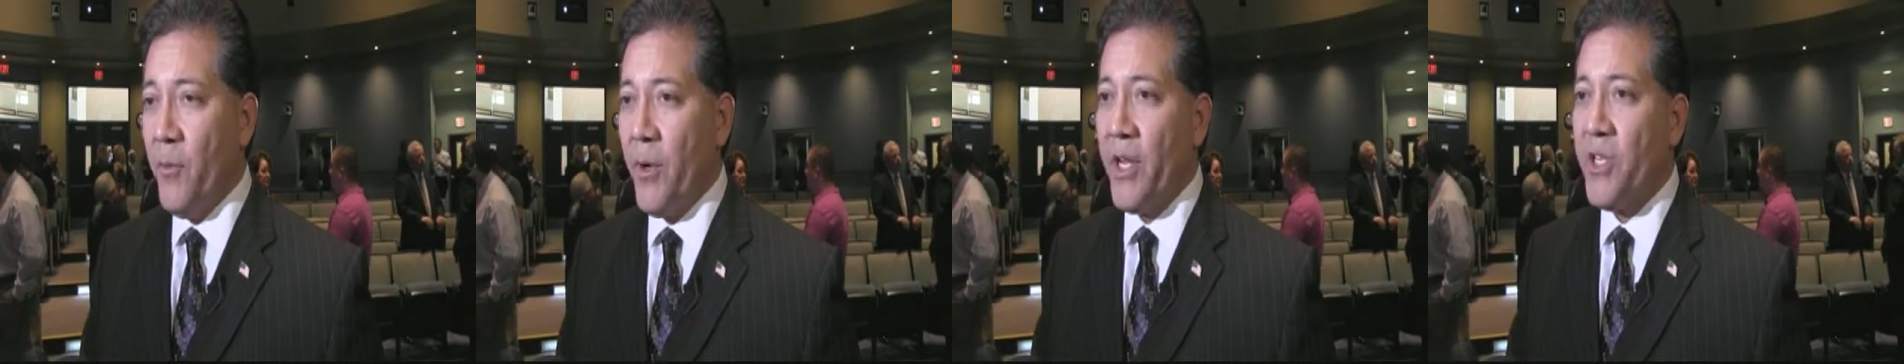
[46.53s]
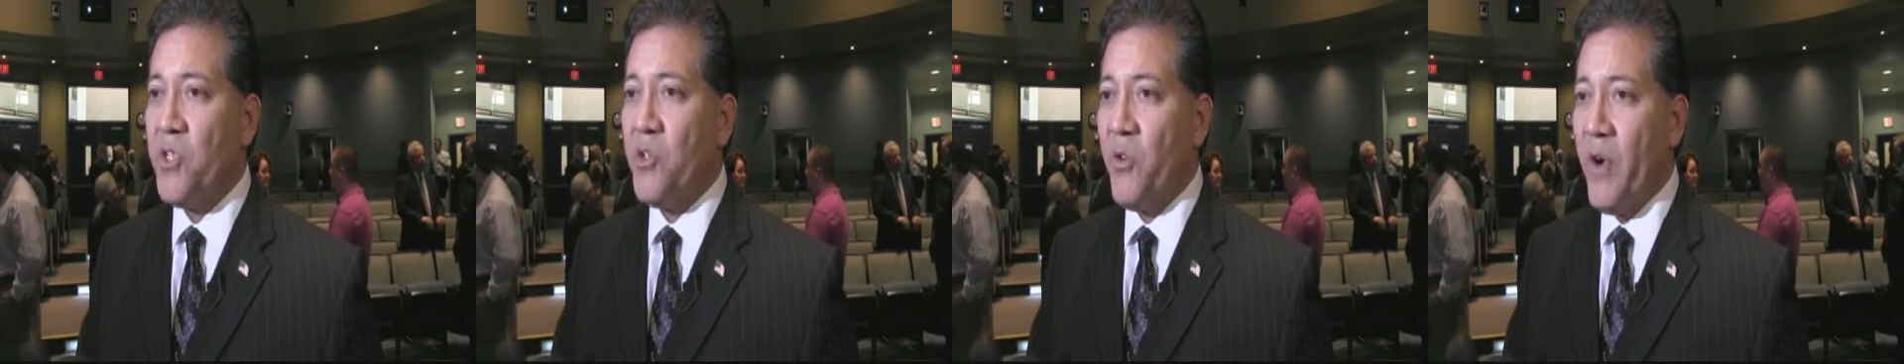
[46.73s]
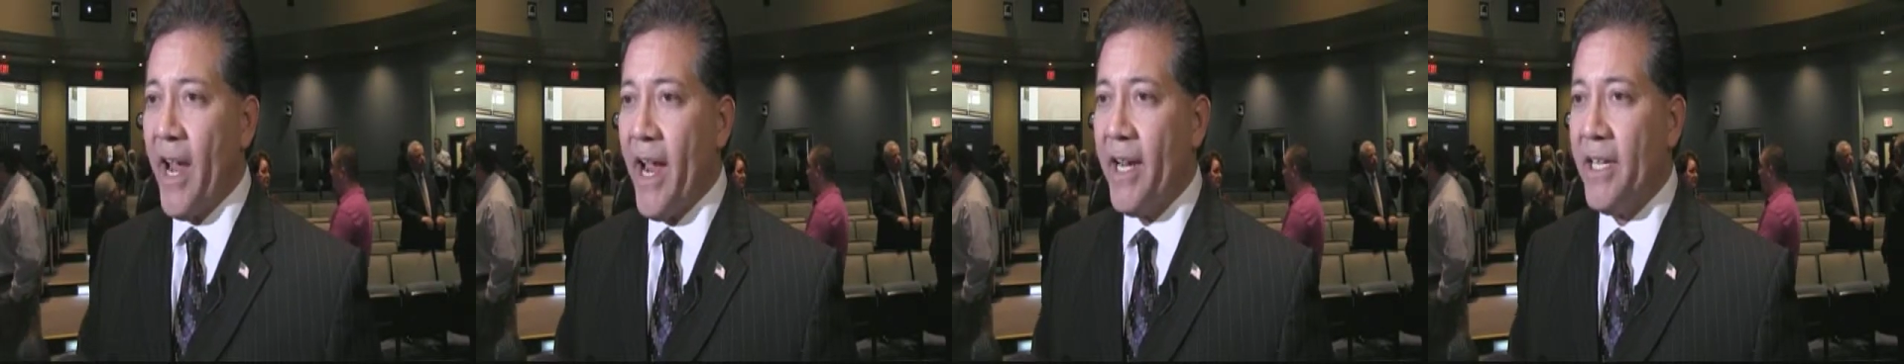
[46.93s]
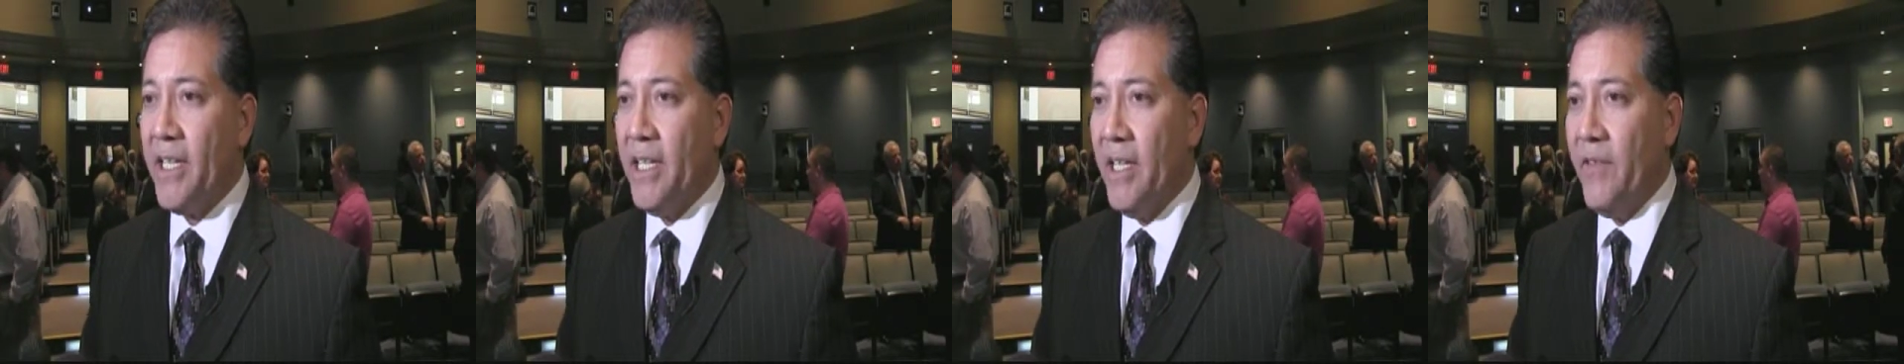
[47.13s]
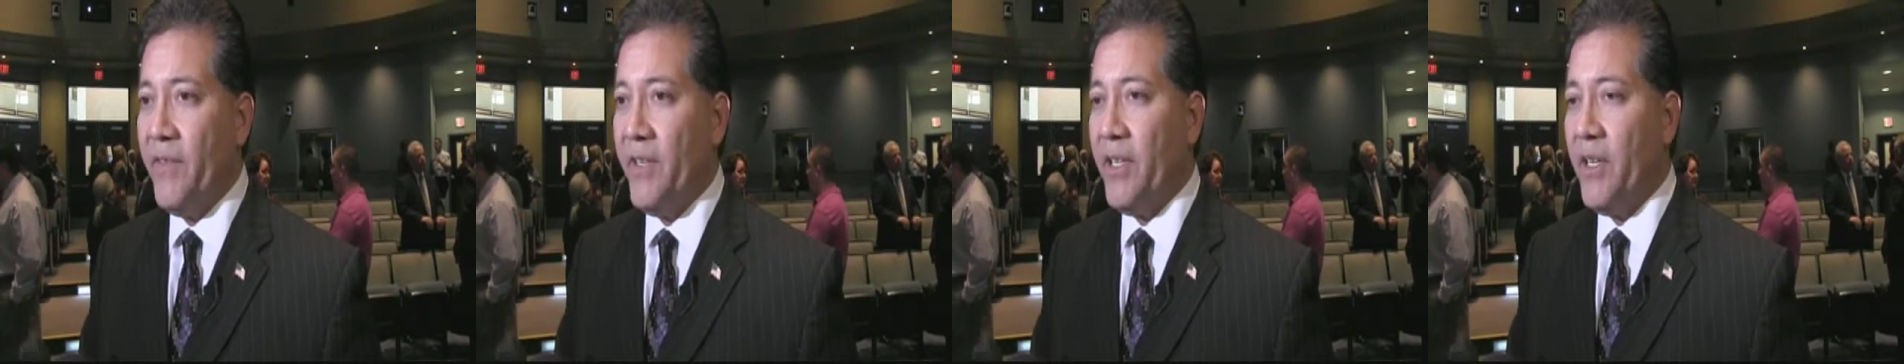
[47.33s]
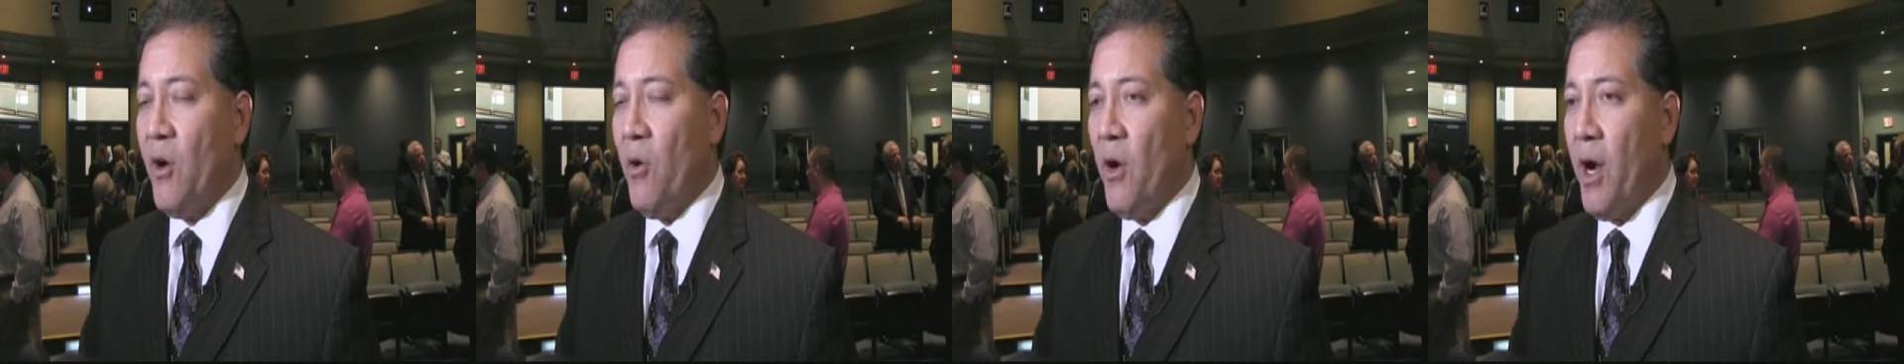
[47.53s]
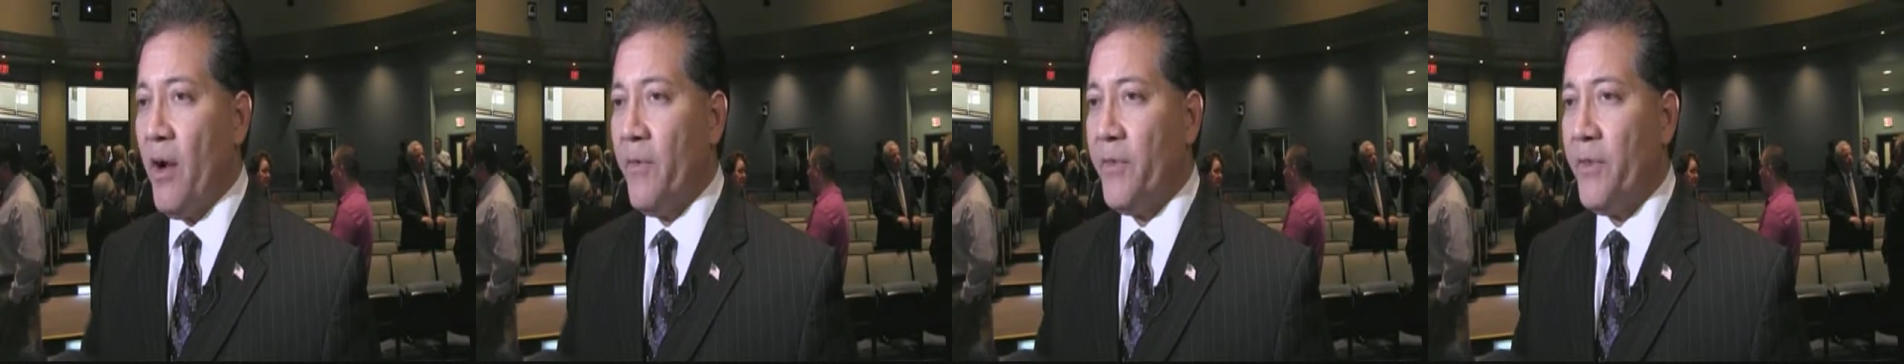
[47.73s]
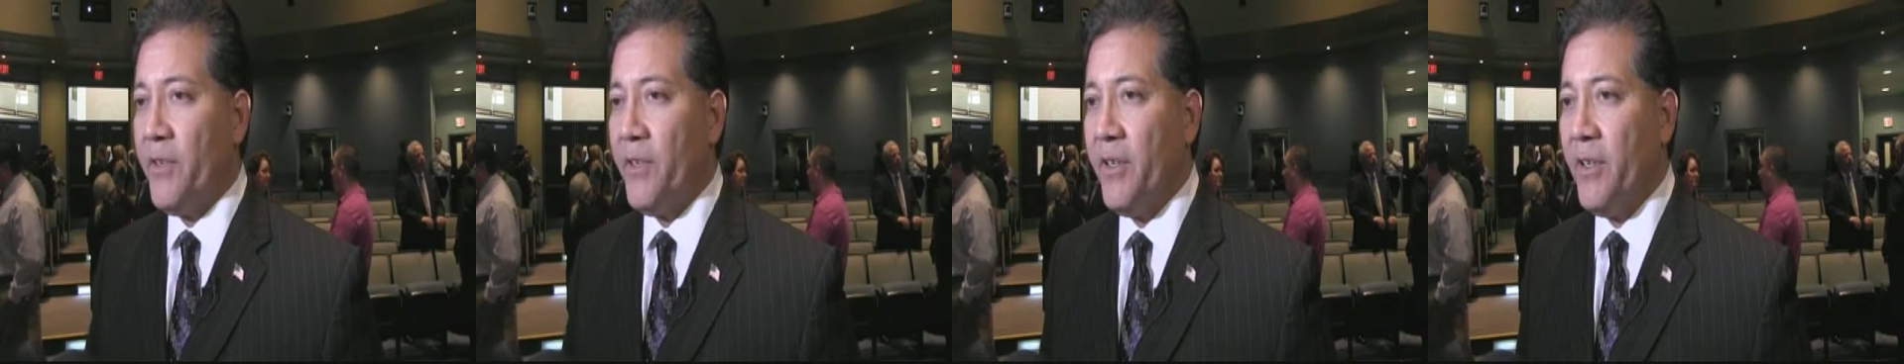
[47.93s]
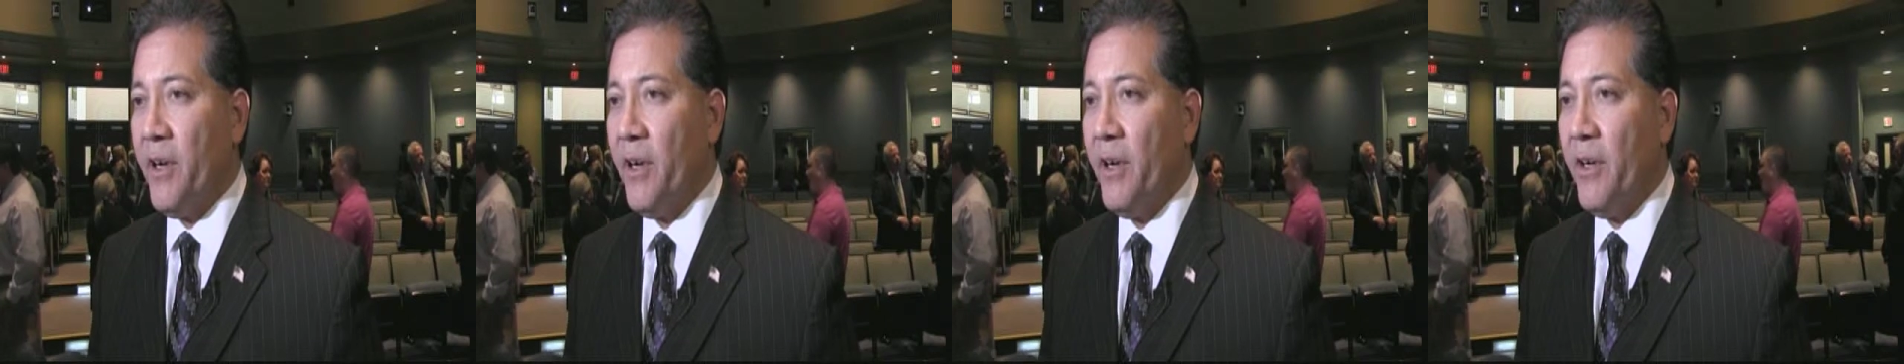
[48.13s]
retroactive and go after